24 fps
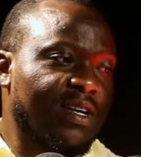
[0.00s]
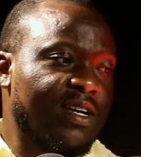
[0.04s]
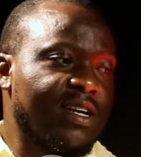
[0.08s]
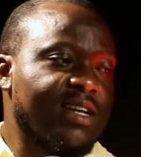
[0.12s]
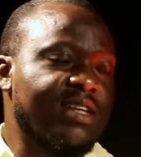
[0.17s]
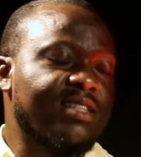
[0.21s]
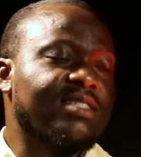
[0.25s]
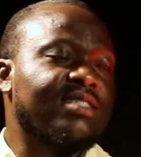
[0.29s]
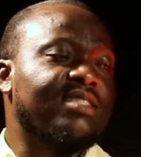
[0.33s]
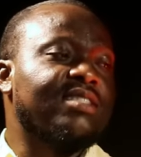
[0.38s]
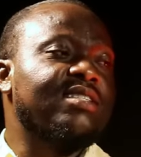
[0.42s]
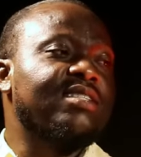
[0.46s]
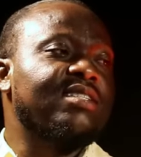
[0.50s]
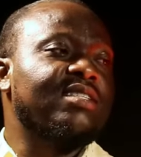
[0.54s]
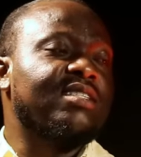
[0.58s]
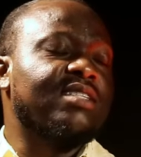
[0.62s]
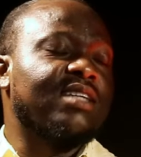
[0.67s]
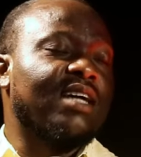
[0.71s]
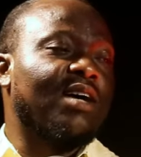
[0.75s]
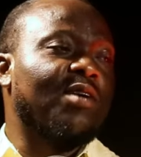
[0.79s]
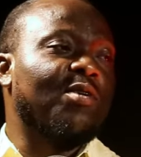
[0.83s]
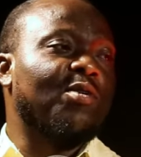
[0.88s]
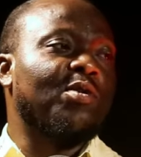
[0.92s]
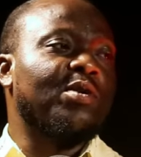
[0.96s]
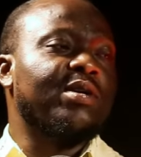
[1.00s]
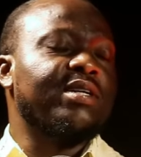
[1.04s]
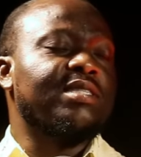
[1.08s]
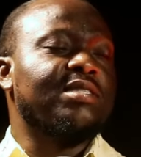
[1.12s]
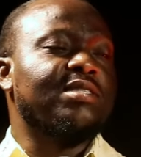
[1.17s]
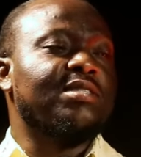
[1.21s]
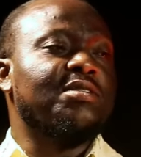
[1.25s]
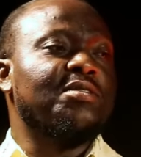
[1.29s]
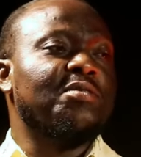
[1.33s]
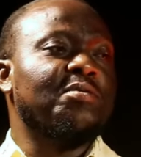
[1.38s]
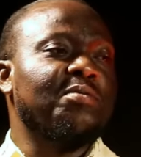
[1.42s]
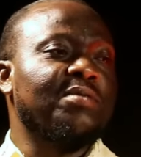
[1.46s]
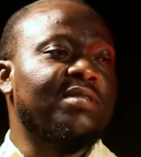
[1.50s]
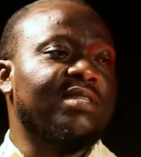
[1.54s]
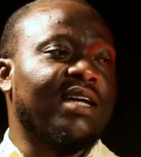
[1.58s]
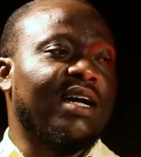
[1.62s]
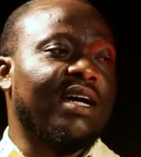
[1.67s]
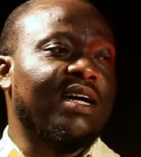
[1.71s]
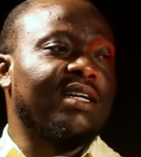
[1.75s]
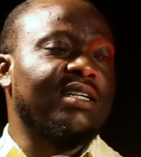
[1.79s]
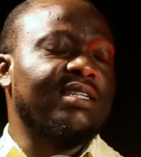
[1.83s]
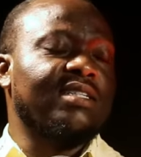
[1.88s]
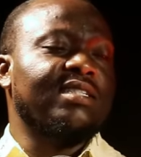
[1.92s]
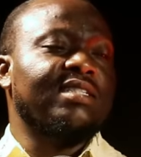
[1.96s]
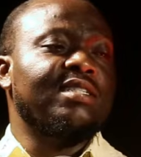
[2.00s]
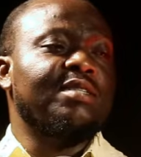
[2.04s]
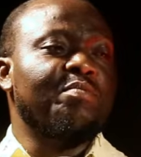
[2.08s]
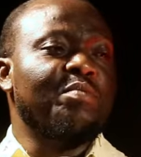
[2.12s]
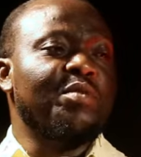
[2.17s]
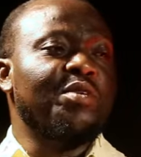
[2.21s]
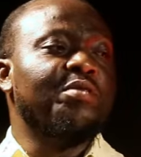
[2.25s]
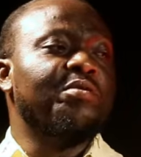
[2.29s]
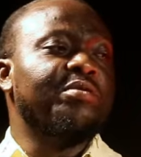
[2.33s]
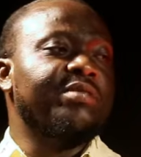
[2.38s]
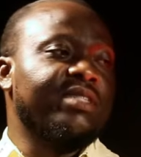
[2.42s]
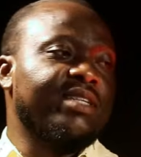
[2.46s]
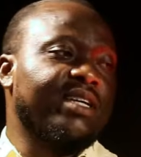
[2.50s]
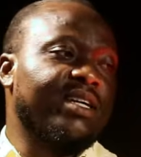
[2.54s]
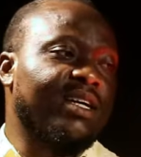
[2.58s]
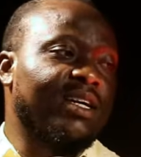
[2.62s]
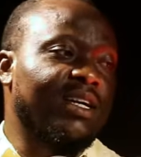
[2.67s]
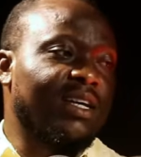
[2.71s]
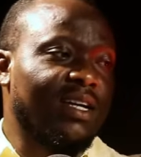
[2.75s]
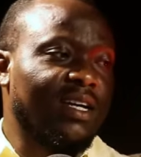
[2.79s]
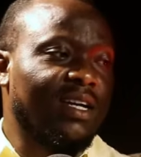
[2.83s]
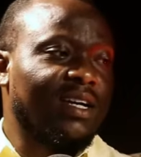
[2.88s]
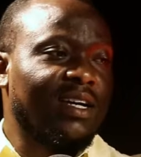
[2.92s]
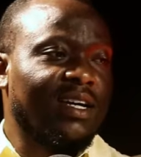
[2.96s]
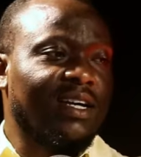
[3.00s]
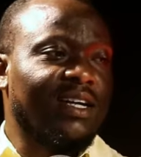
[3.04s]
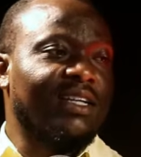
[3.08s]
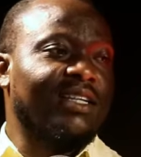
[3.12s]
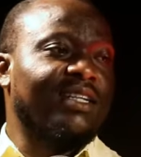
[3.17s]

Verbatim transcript: a teacher or a tutor in music, mm.